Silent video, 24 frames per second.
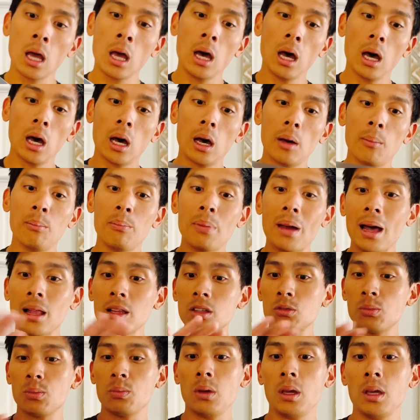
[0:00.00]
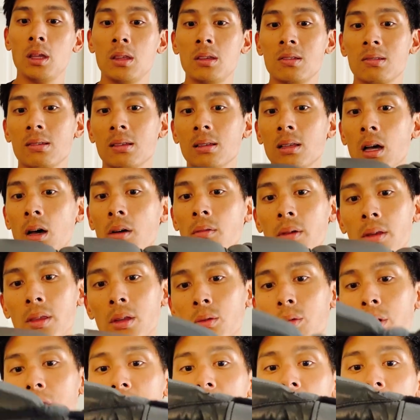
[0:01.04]
balance in this glove. And the
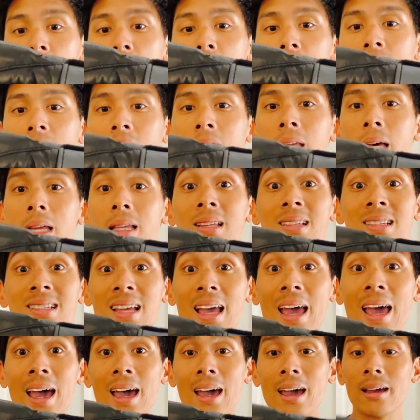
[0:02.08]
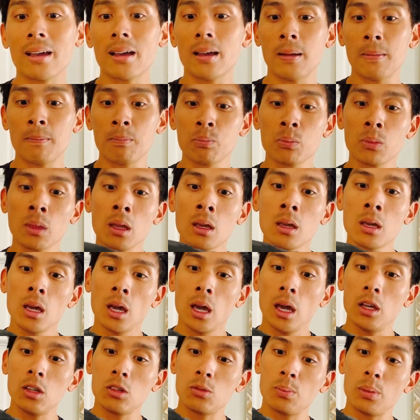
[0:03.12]
reason that you see that sag
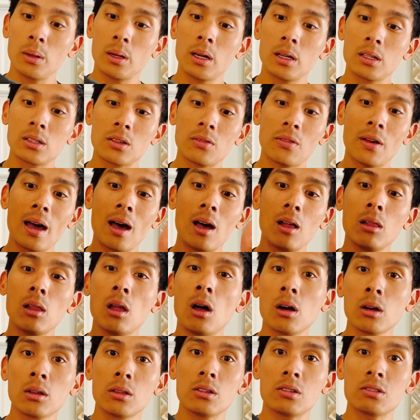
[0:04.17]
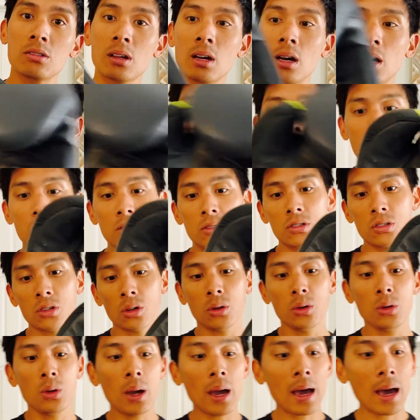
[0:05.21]
is because of how long this cuff is. So
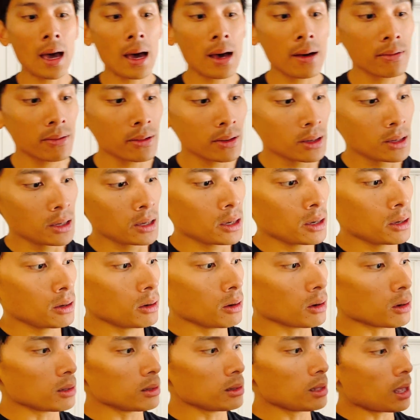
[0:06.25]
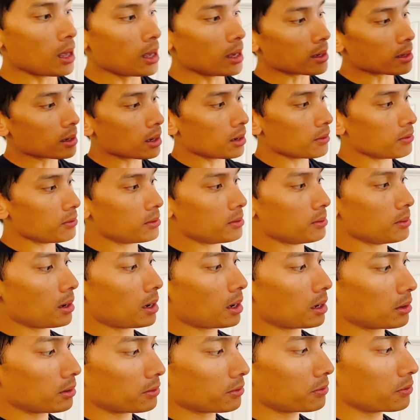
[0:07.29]
you have a lot
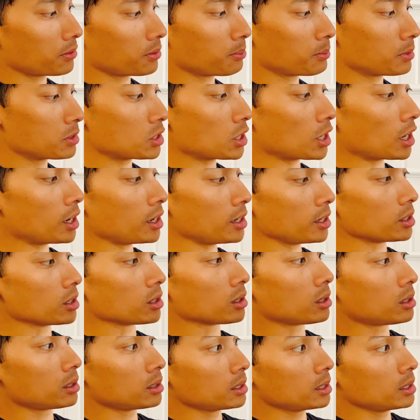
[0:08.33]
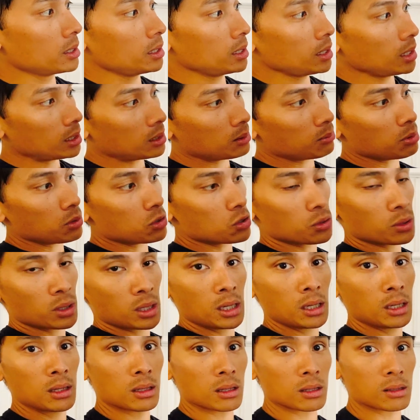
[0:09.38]
of material in
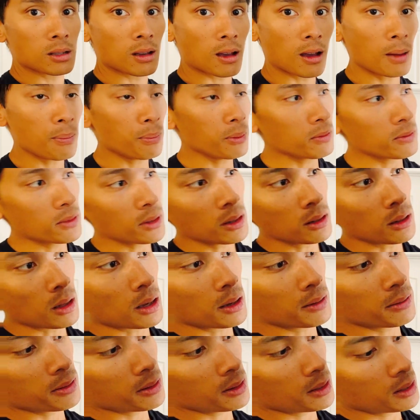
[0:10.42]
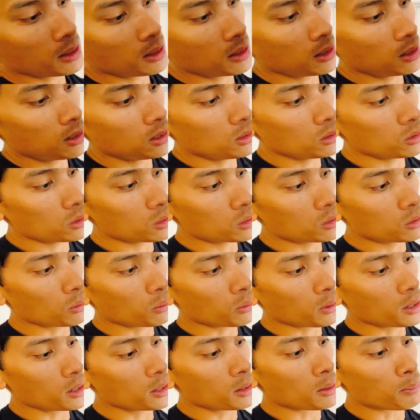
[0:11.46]
between the top of the glove to
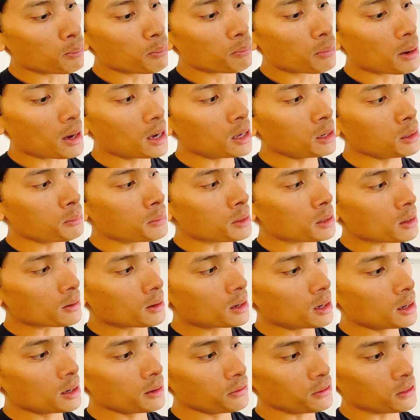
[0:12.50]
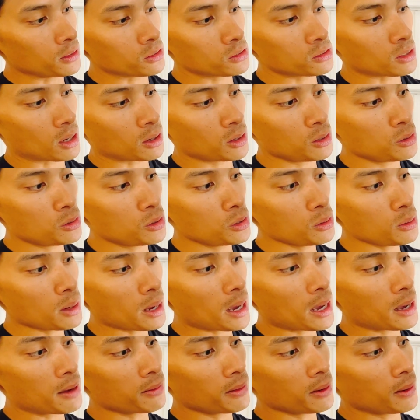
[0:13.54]
where the bottom of the cuff is. Now you do
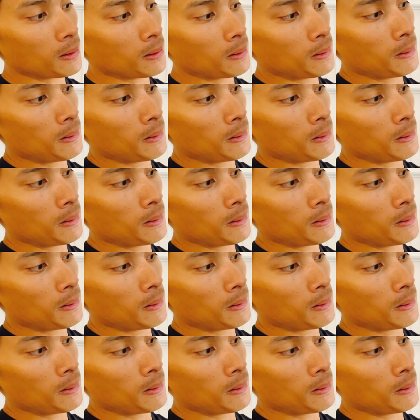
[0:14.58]
have